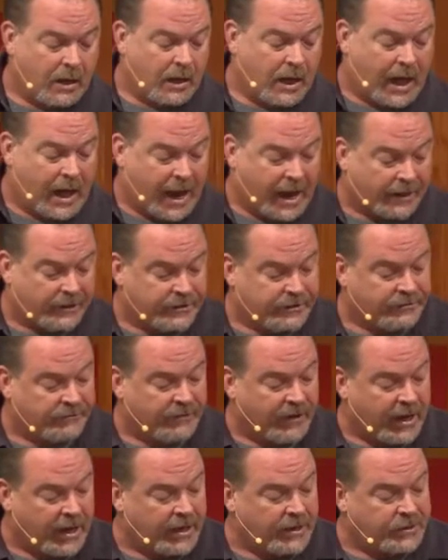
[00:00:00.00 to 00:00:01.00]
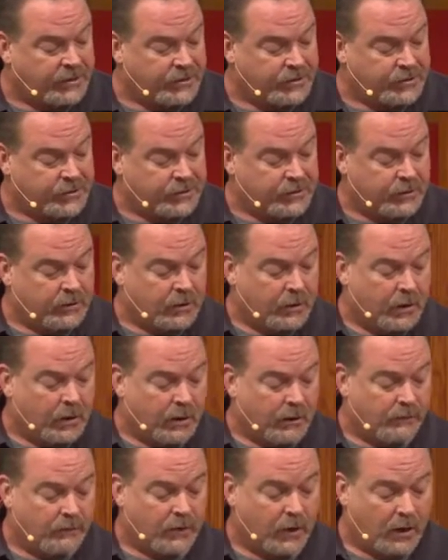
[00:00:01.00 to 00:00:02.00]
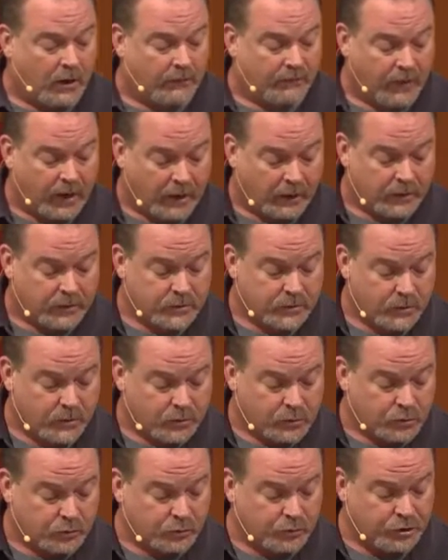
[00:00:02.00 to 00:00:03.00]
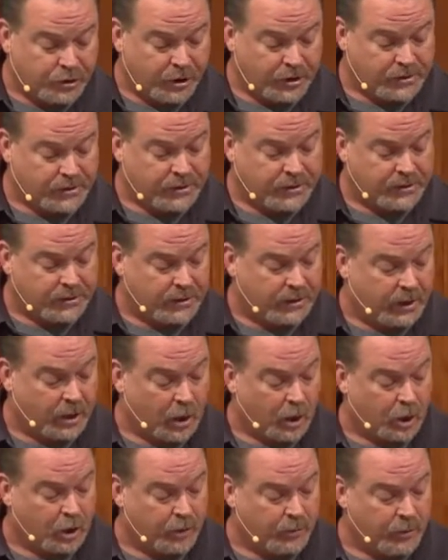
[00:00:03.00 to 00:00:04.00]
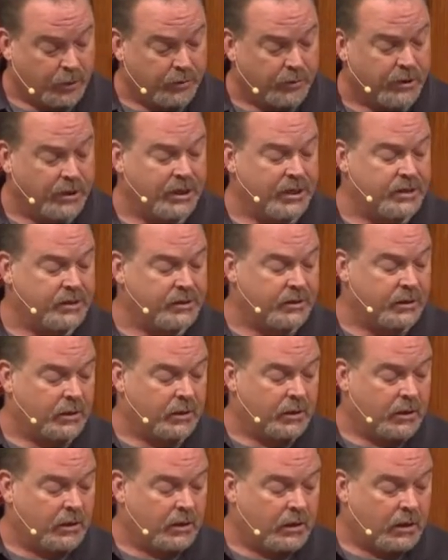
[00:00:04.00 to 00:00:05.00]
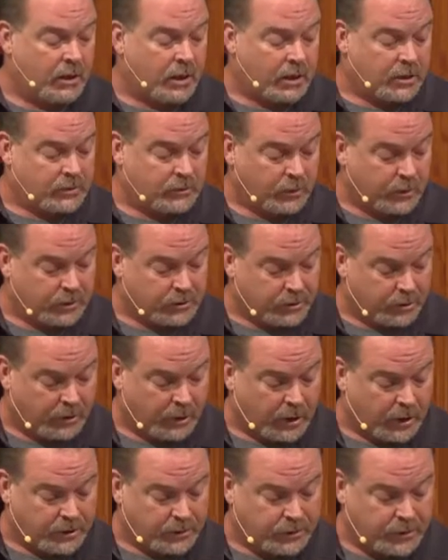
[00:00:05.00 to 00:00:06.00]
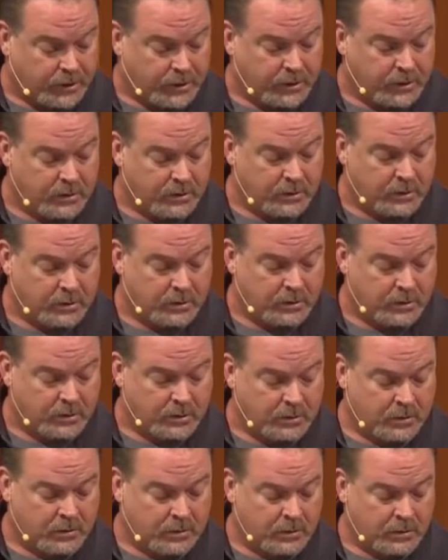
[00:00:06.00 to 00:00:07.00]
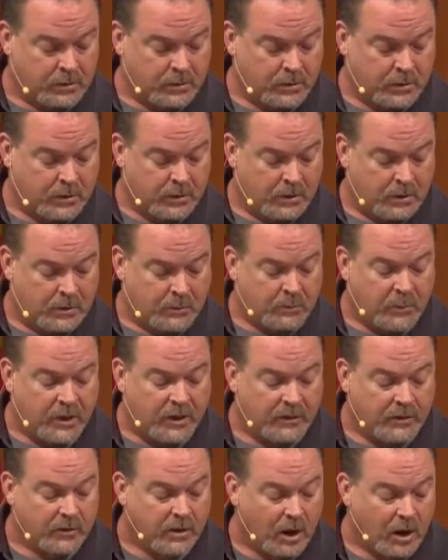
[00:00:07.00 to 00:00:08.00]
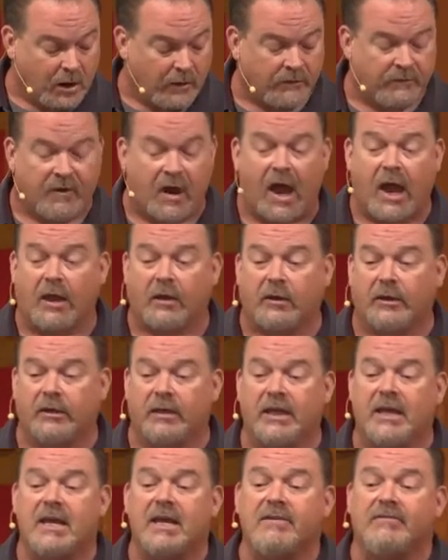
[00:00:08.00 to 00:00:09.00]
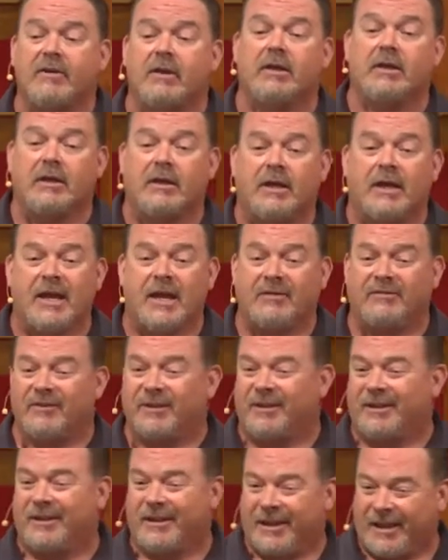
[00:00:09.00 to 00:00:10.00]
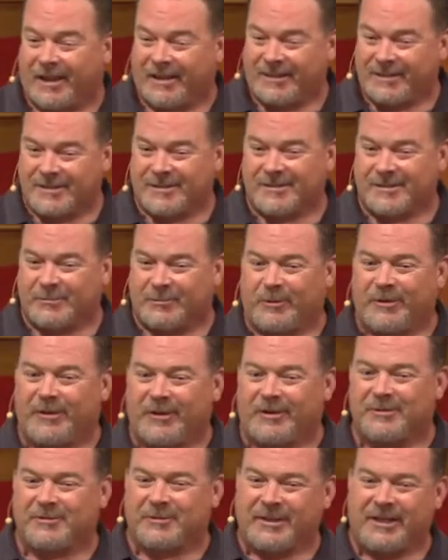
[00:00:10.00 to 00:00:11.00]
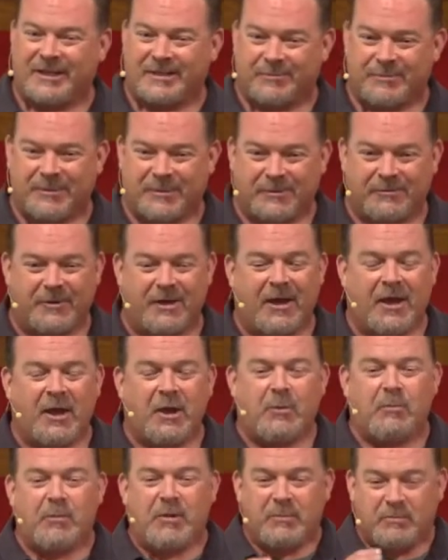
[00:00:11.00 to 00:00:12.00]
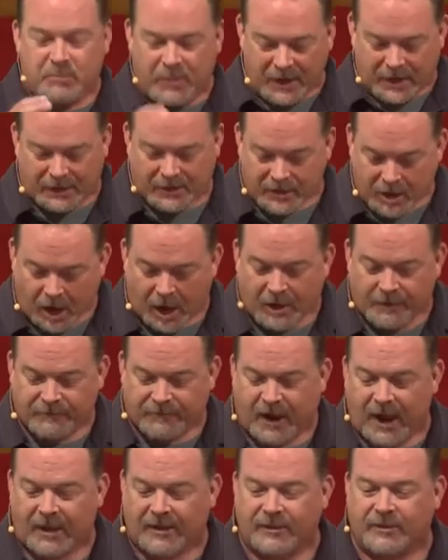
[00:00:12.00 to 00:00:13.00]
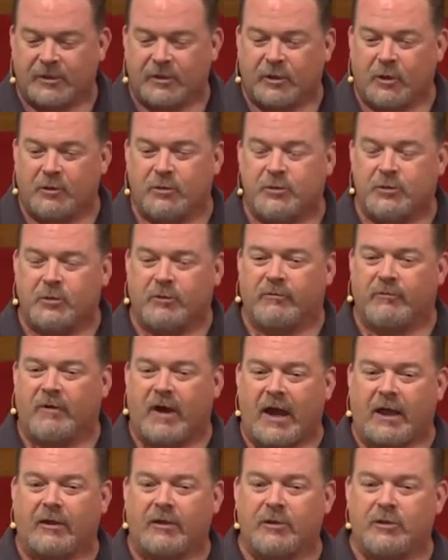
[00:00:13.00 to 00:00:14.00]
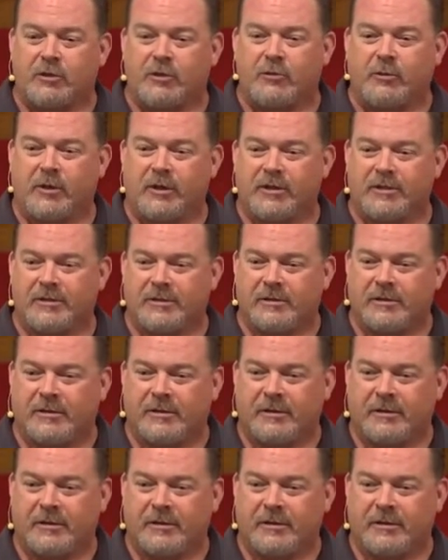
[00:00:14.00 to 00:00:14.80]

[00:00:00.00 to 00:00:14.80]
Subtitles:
active agents of nonviolent social justice in our communities as well as our country. Being nonviolent, even, and this is the one that also gets me too, being nonviolent to those who are violent to us.